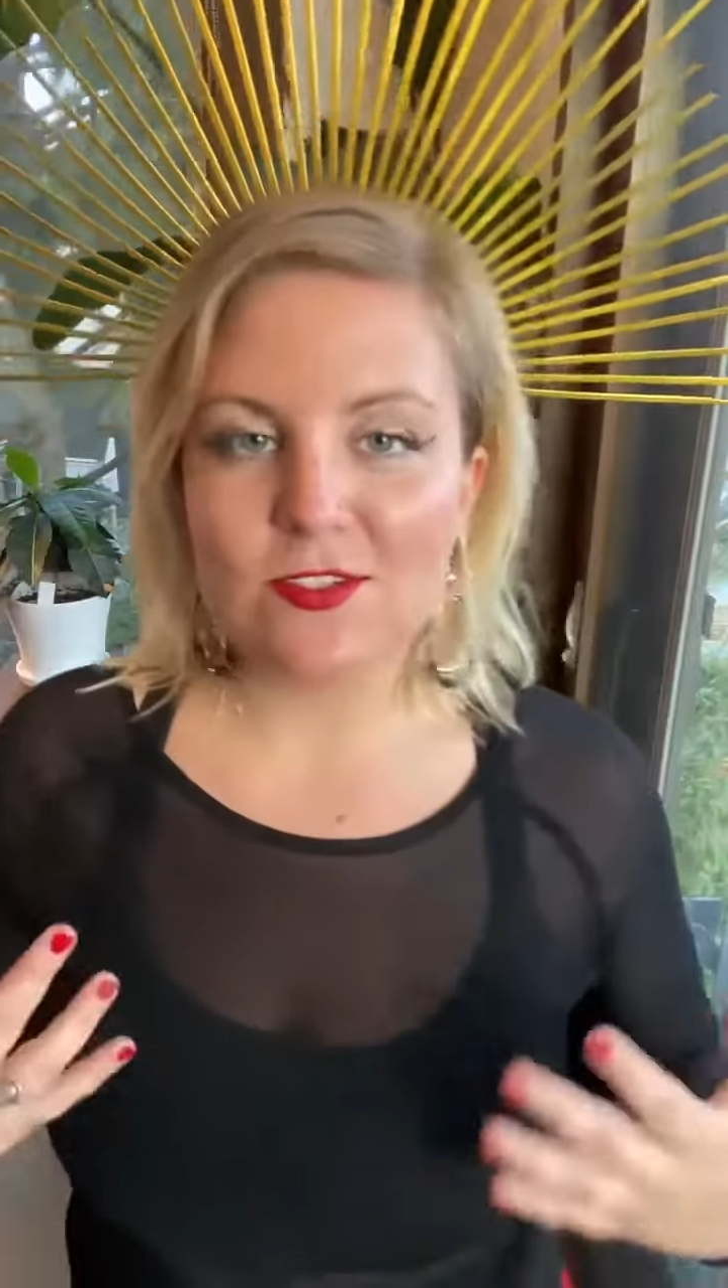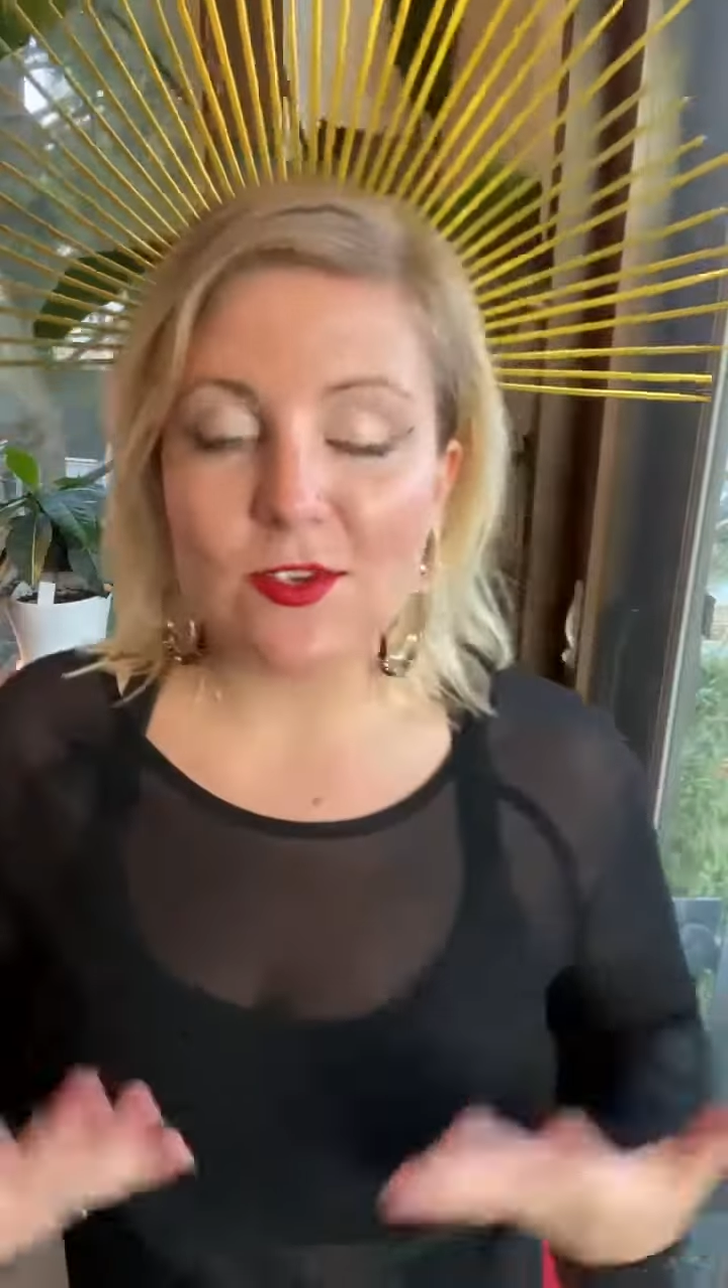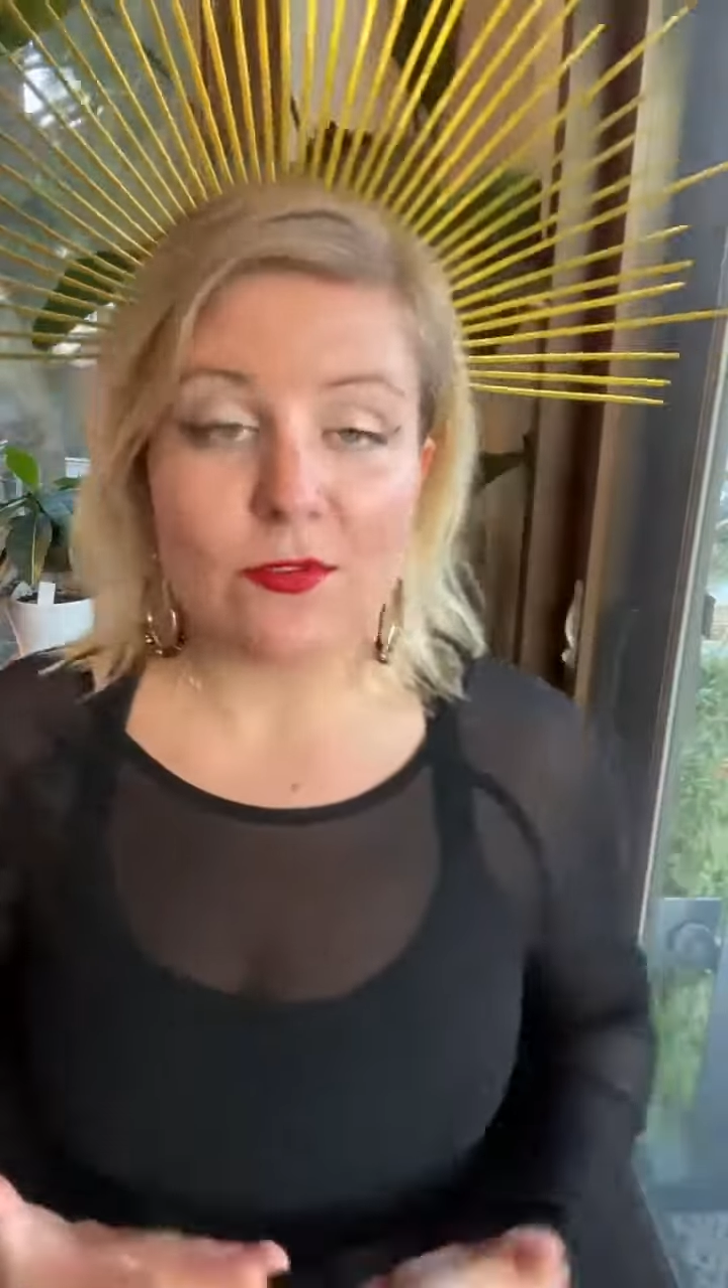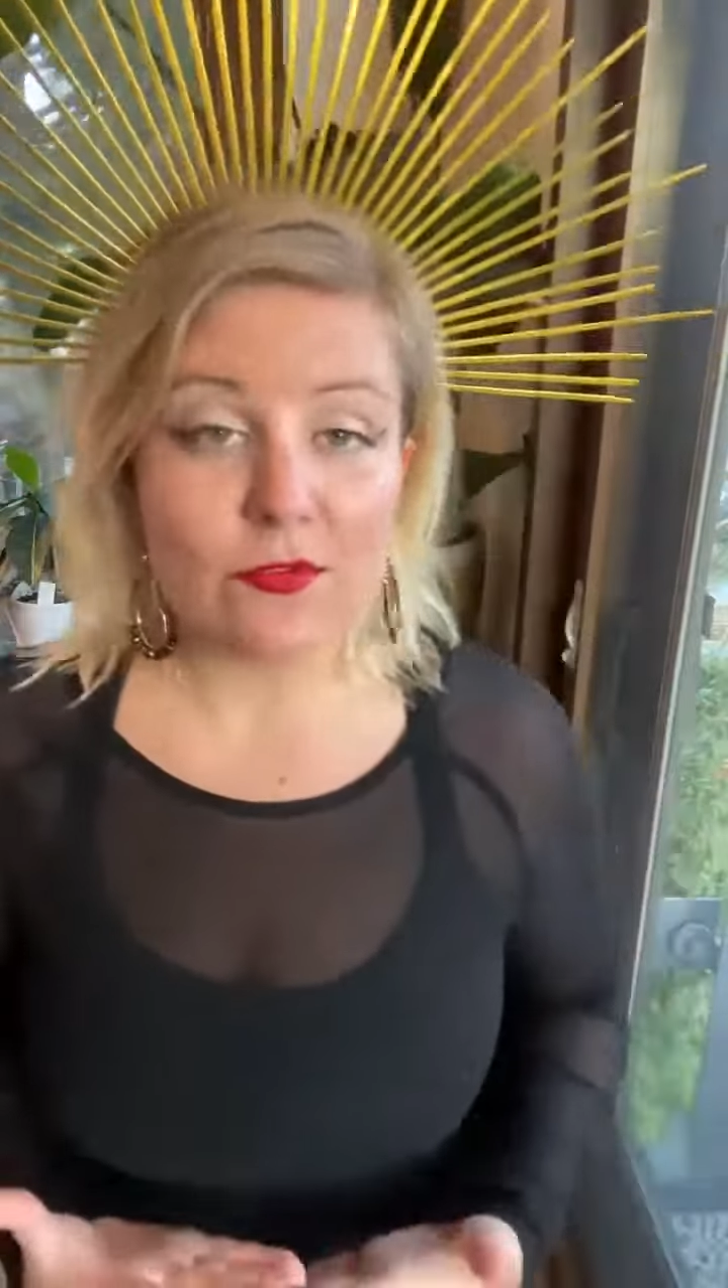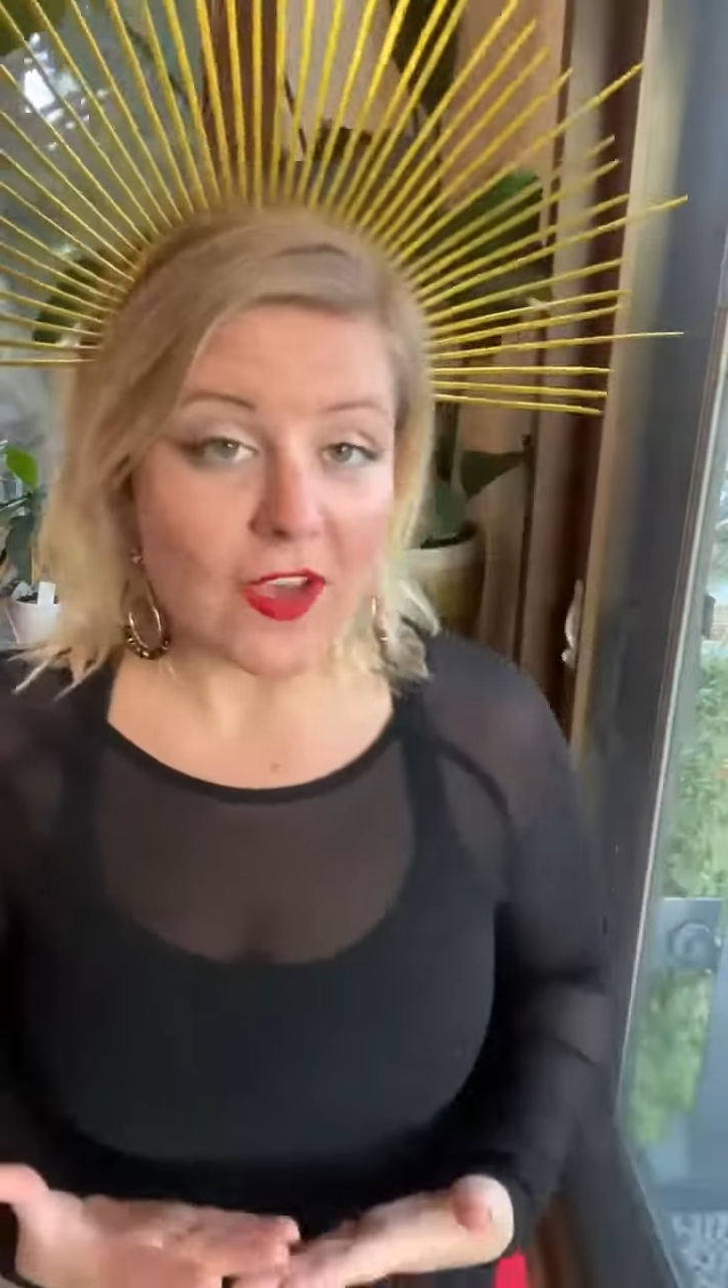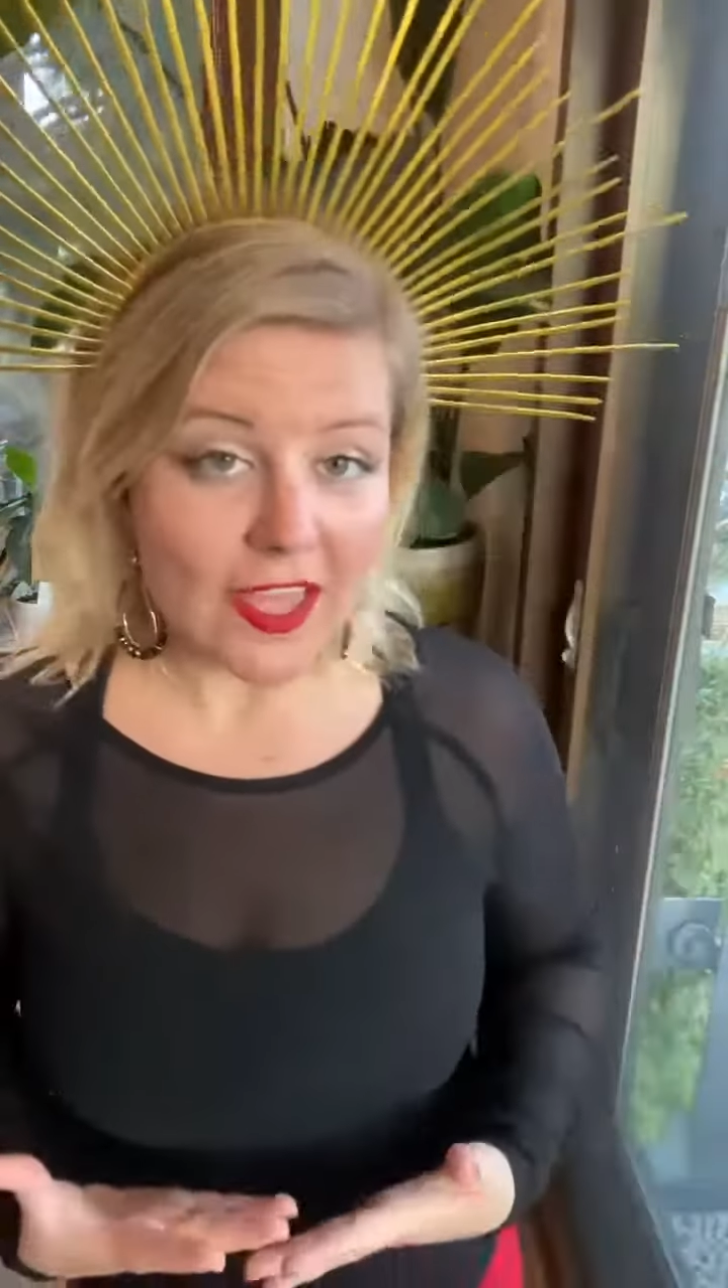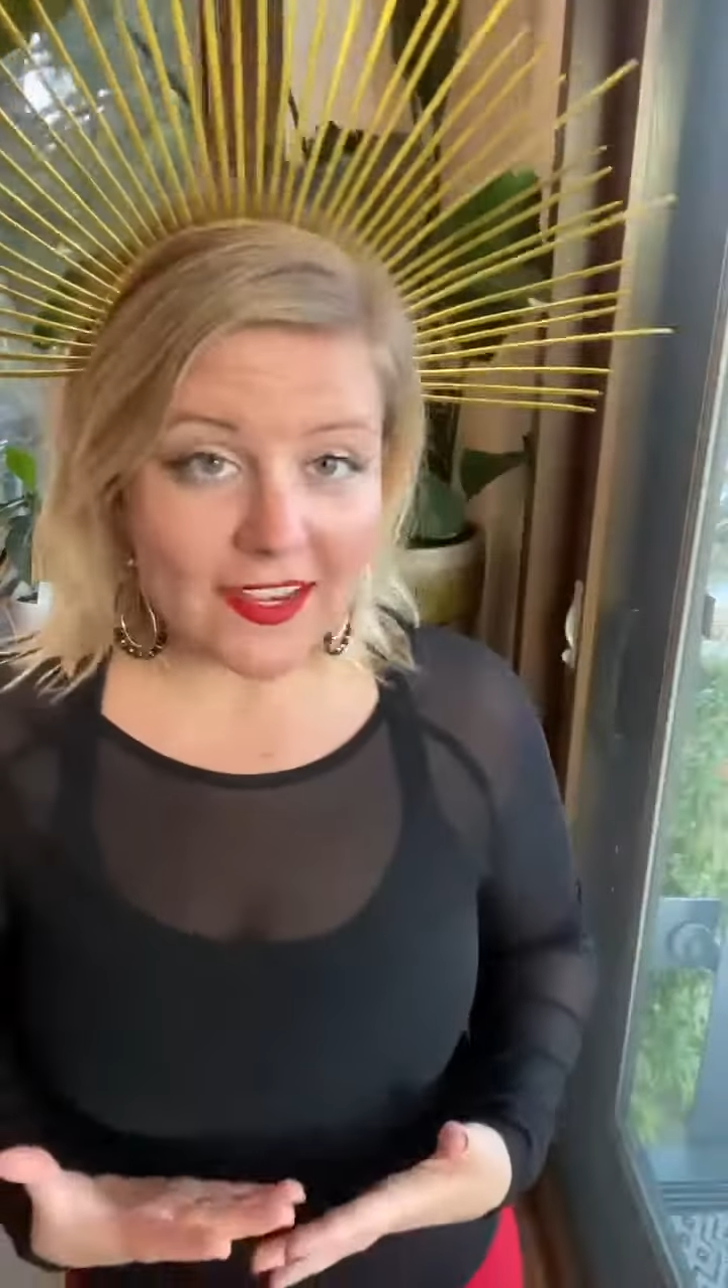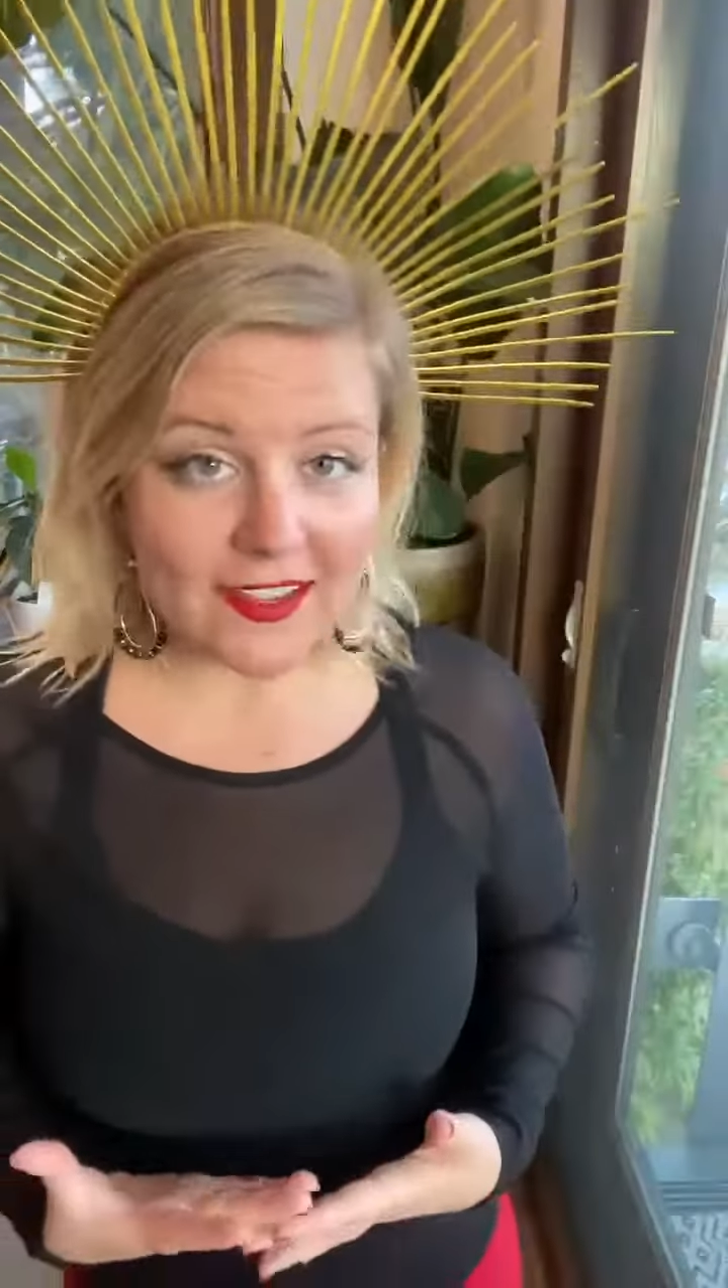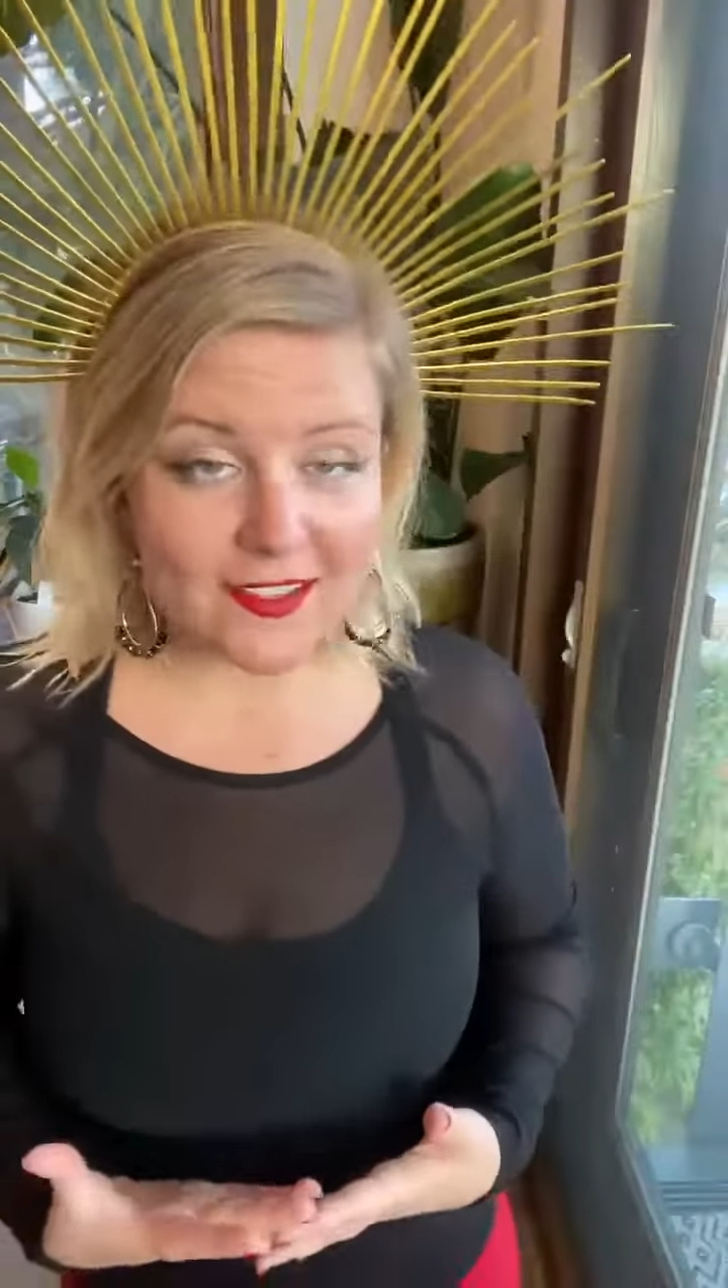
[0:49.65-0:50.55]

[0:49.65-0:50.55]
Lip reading: so fun